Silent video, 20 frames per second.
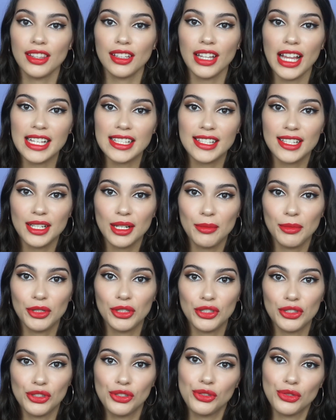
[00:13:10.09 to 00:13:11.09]
The last thing I'm
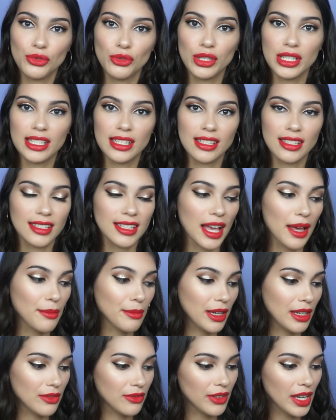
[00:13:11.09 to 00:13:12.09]
going to do is set
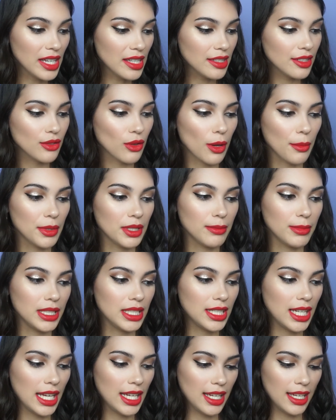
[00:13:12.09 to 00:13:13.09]
my face, so I'm going to be
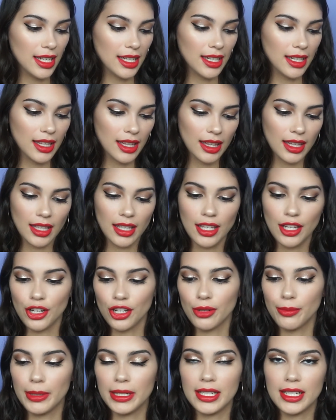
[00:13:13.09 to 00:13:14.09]
taking the
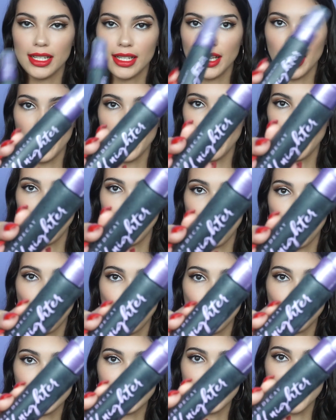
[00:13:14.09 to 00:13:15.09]
Urban Decay
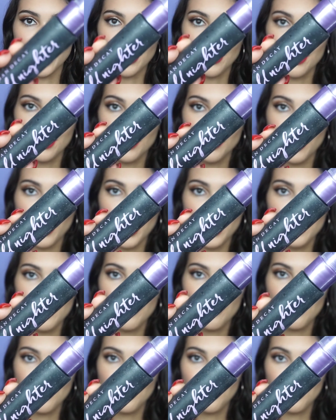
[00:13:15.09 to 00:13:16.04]
All Nighter Spray.